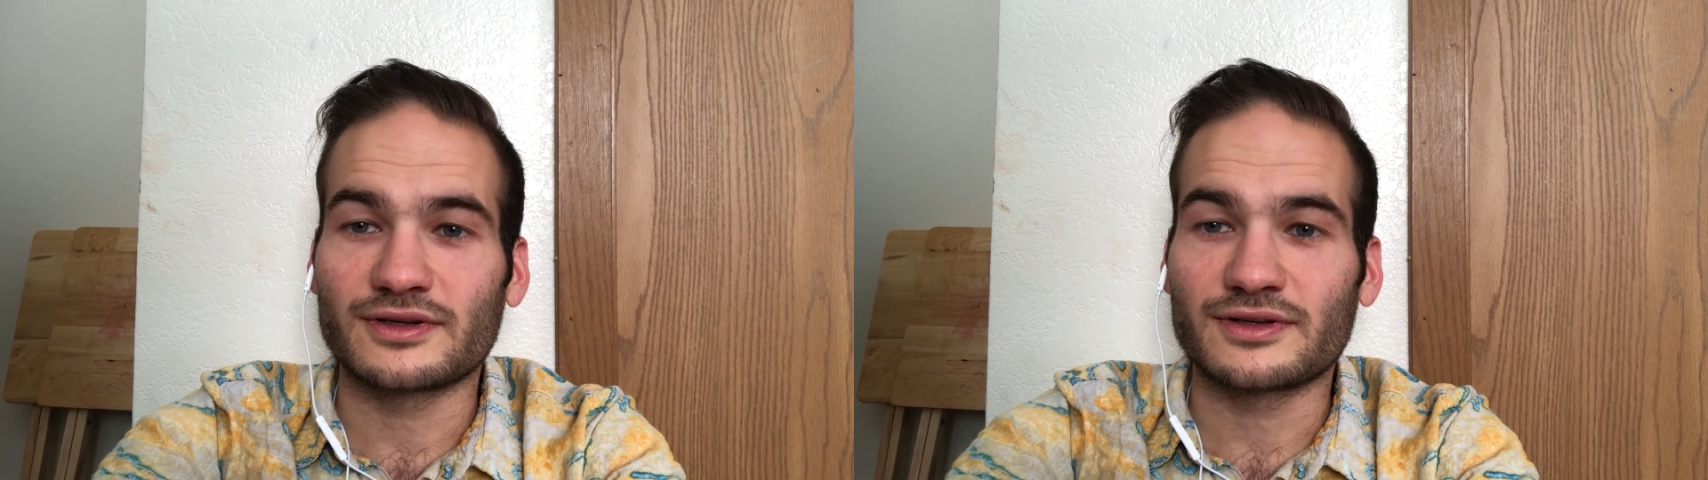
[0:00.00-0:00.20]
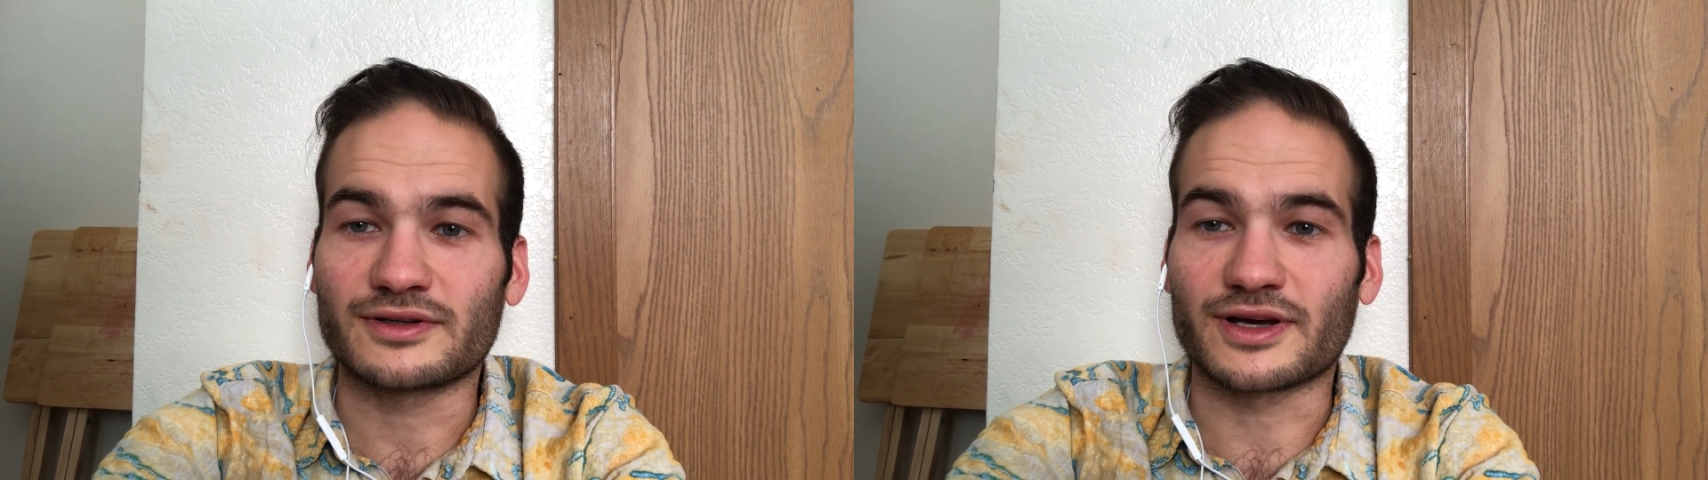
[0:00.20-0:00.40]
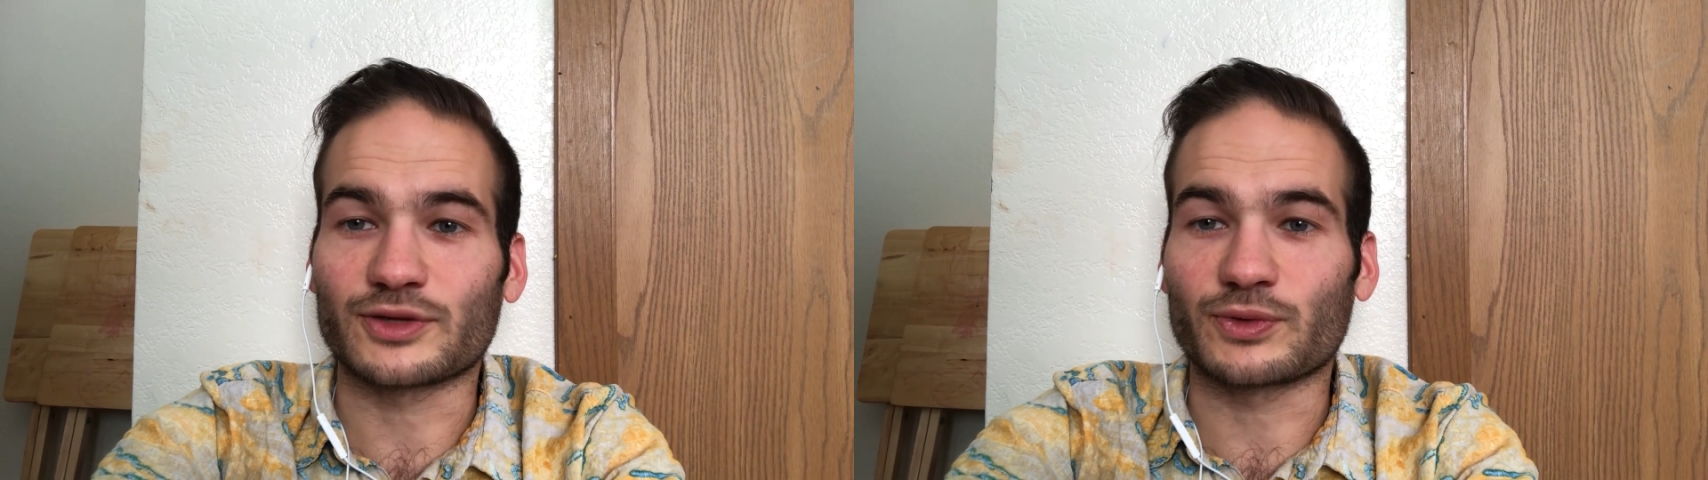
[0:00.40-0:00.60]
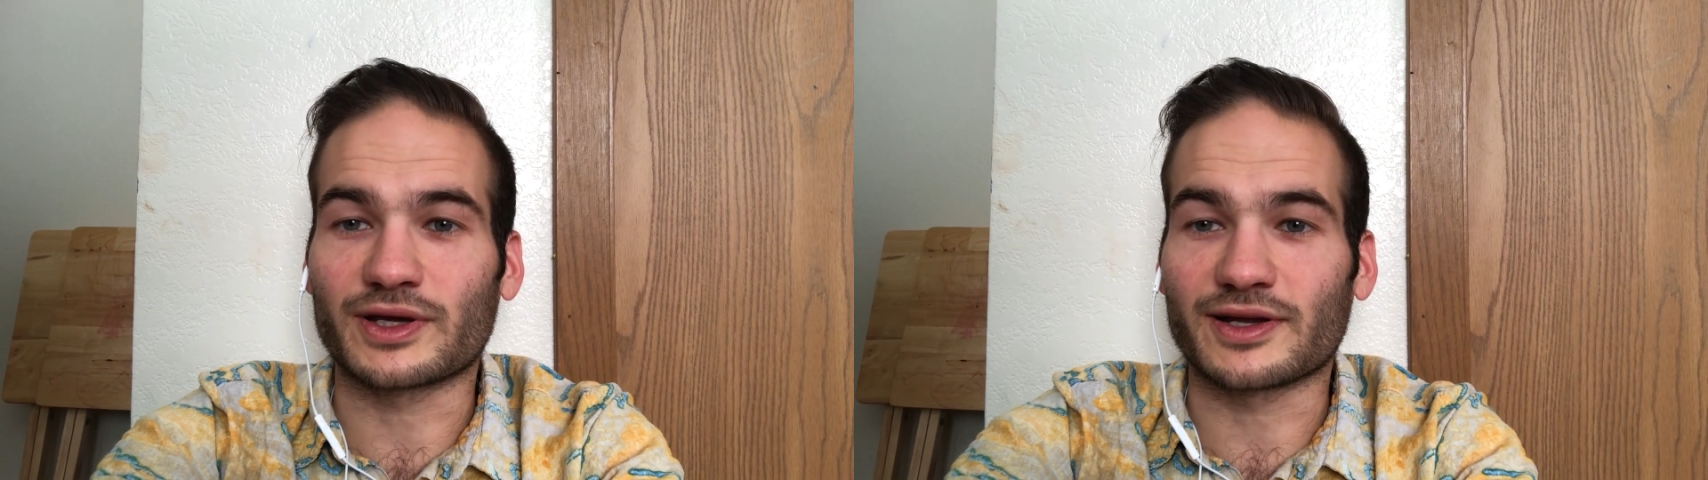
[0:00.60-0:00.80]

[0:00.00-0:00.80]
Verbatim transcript: Now that we can